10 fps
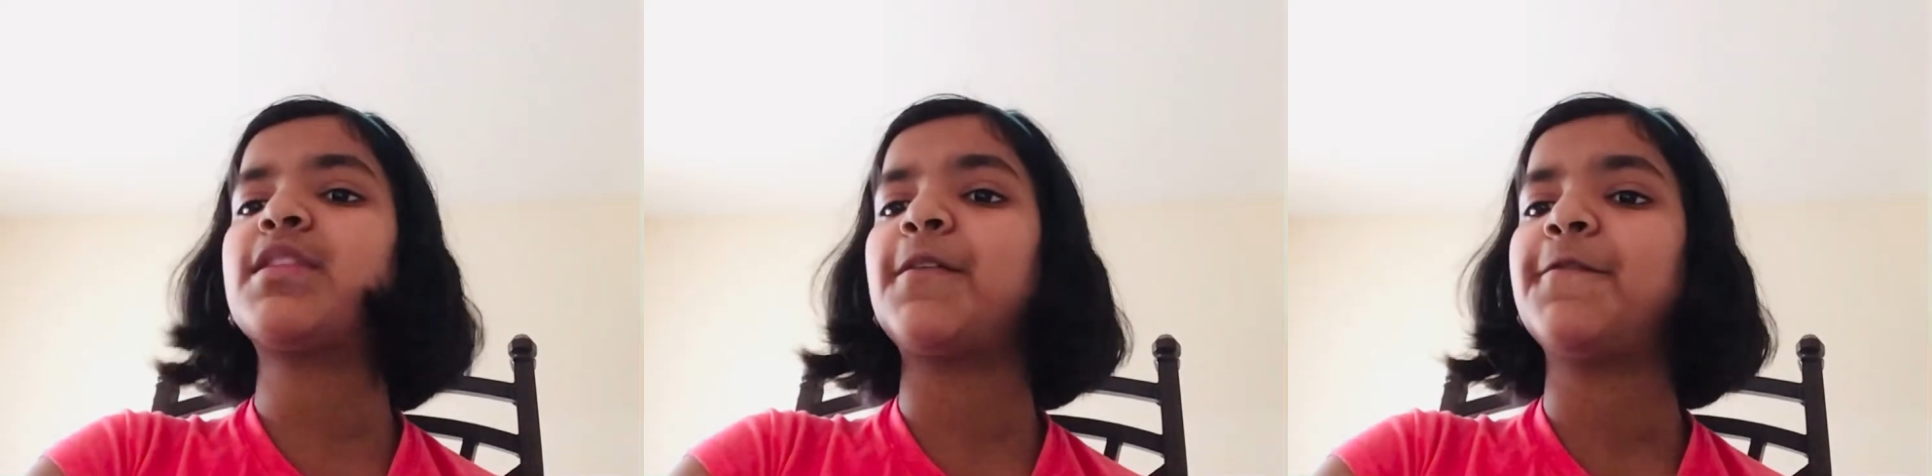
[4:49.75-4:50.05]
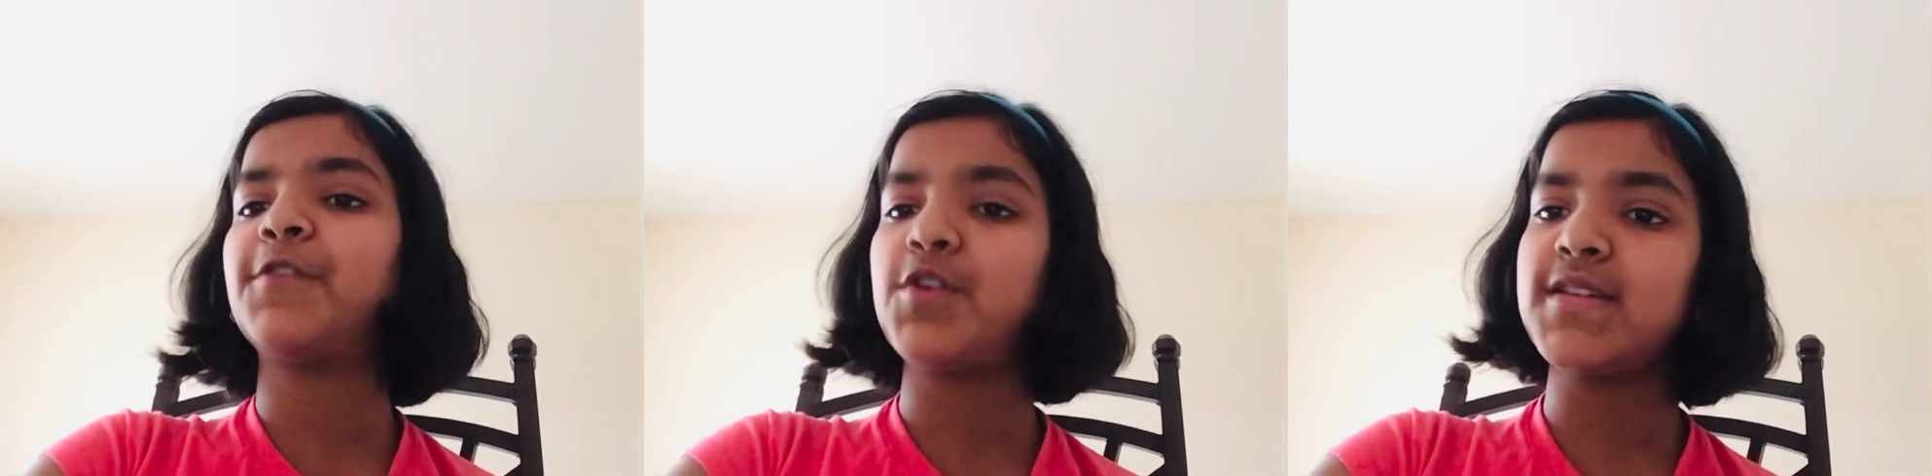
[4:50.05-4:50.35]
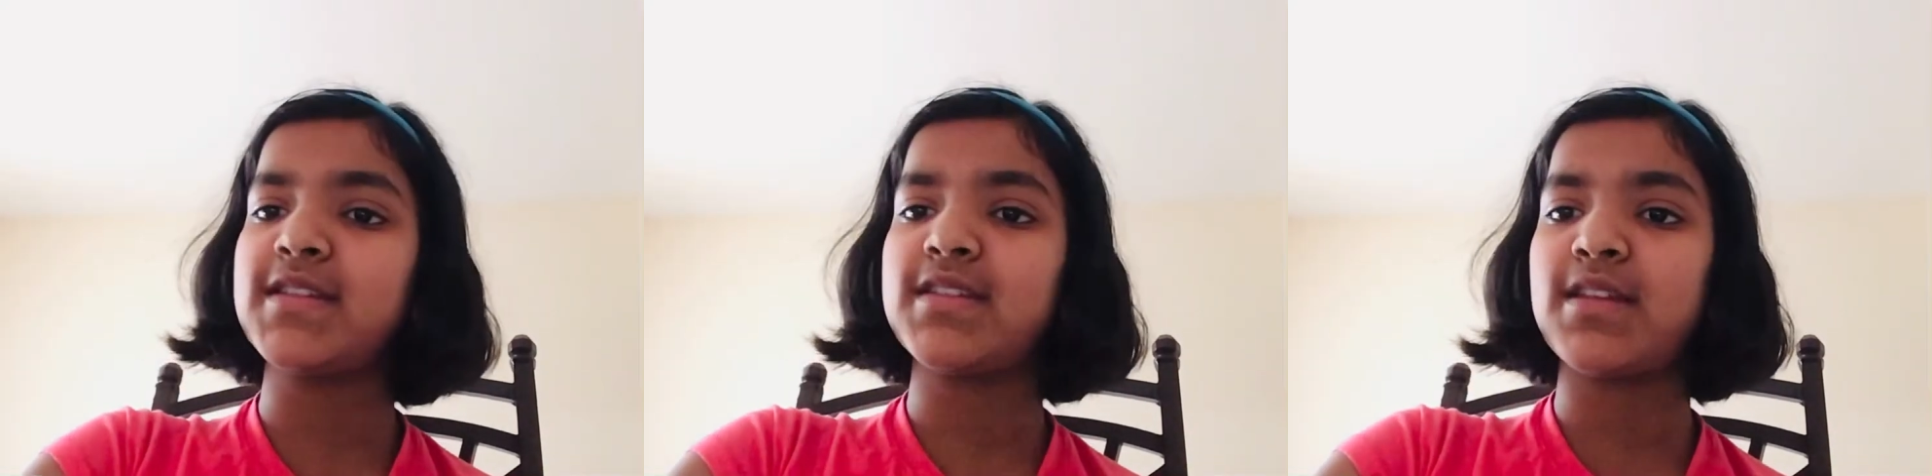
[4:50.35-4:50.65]
four
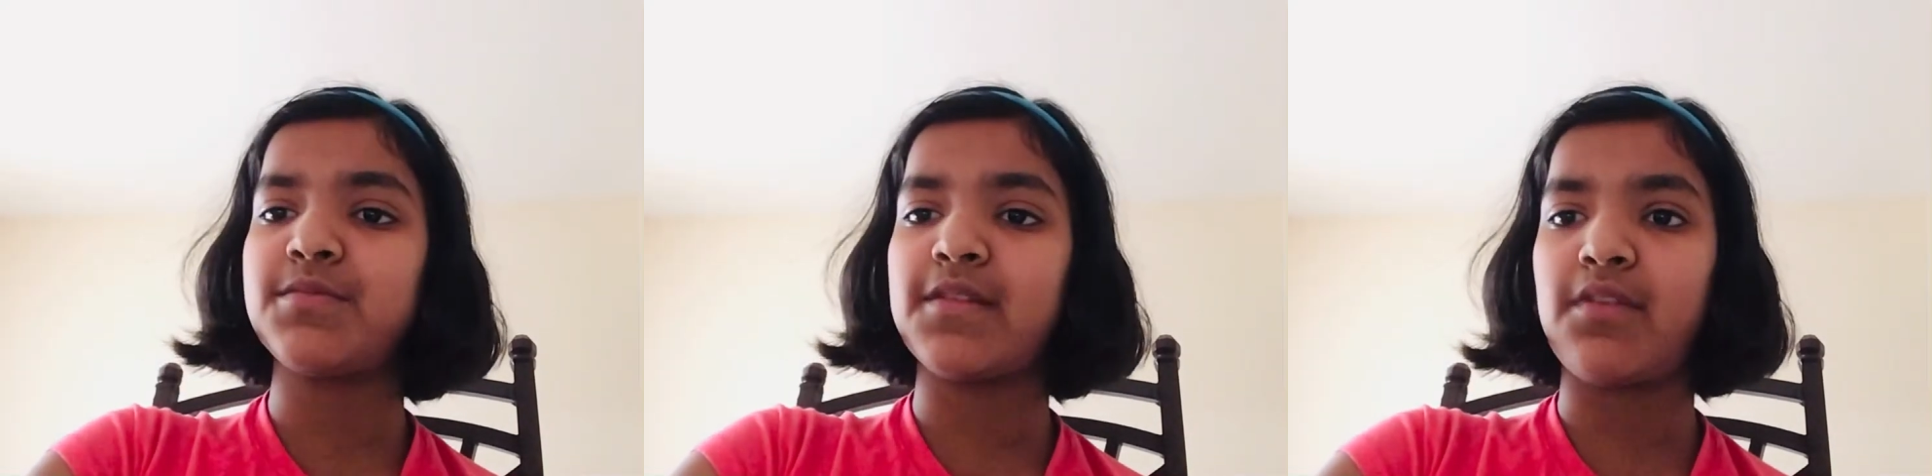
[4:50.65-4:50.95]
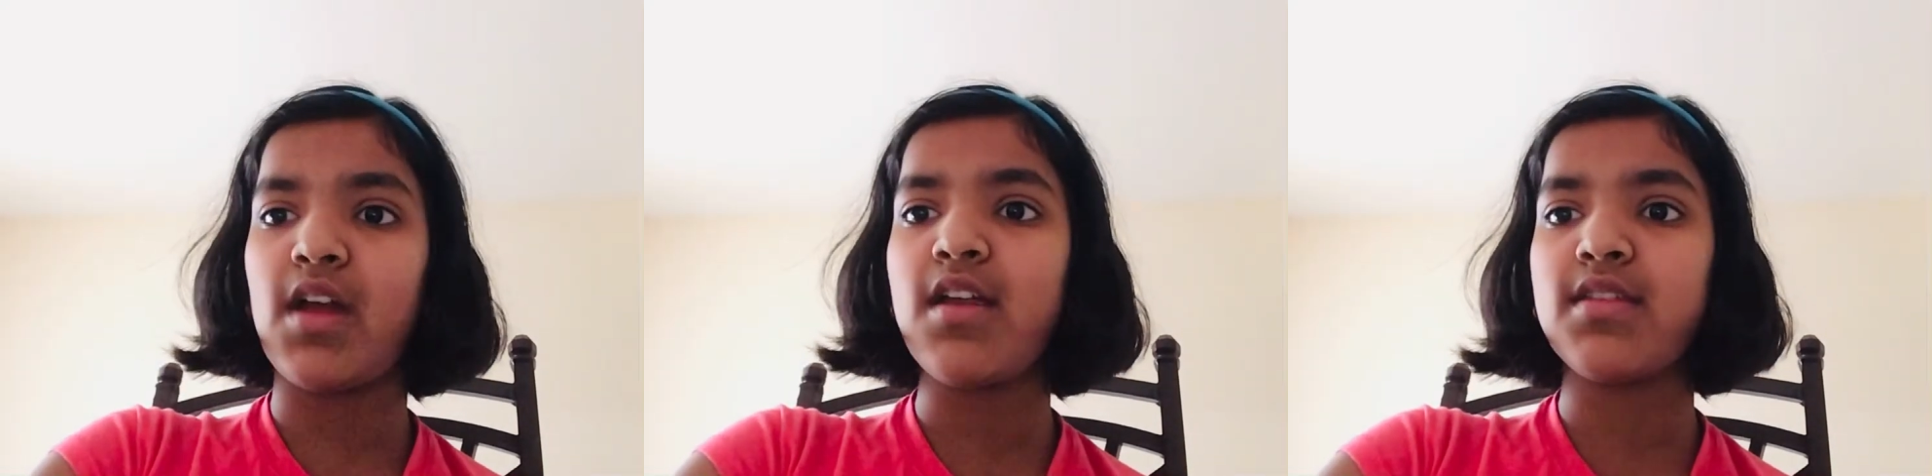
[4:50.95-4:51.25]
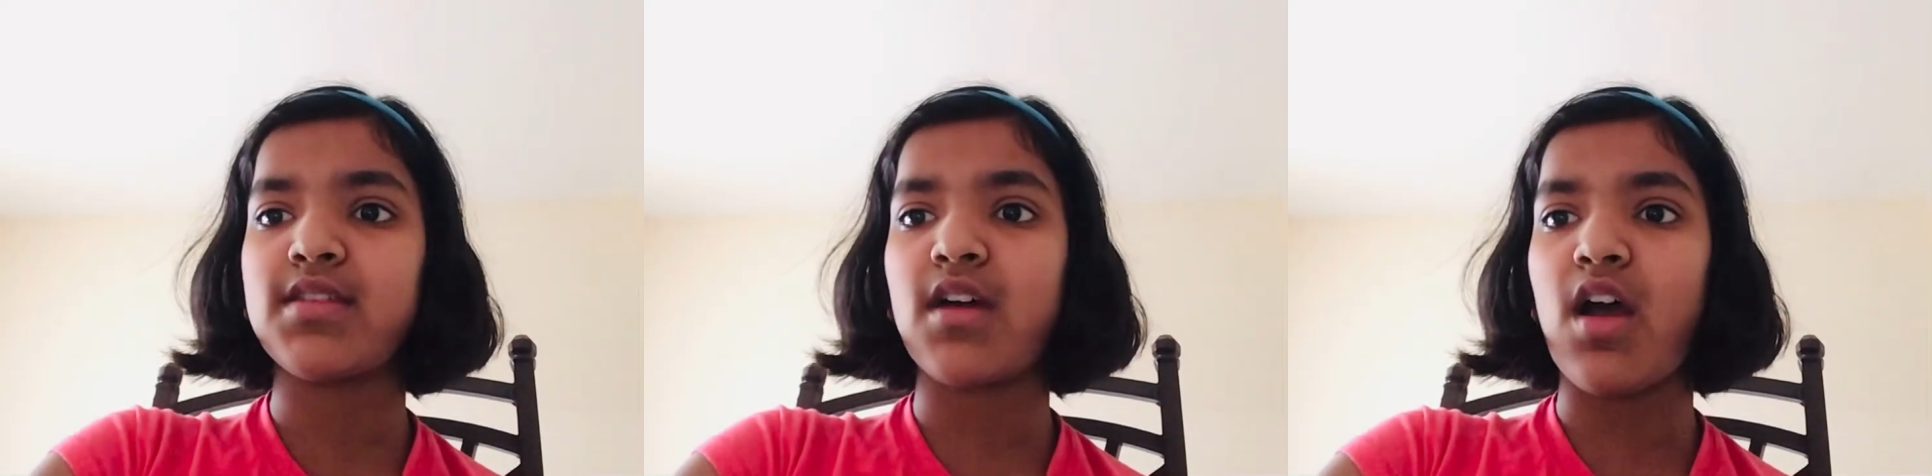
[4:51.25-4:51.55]
systems of Earth
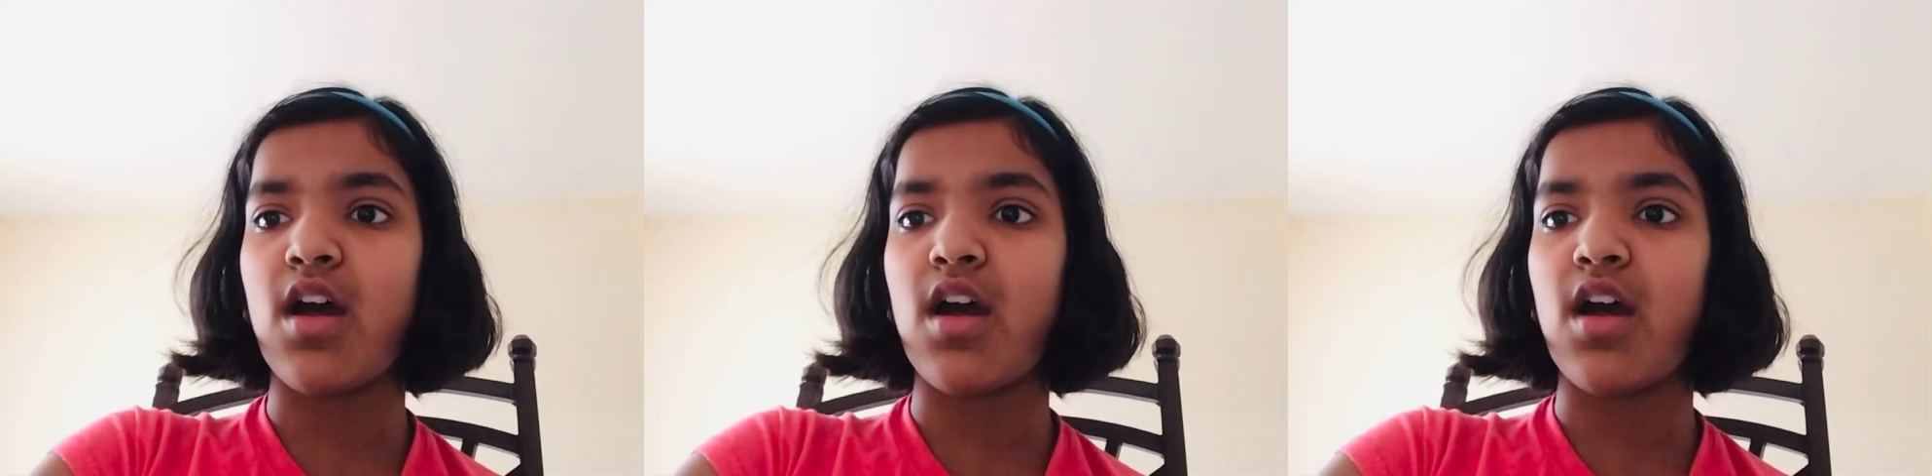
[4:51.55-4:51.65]
are.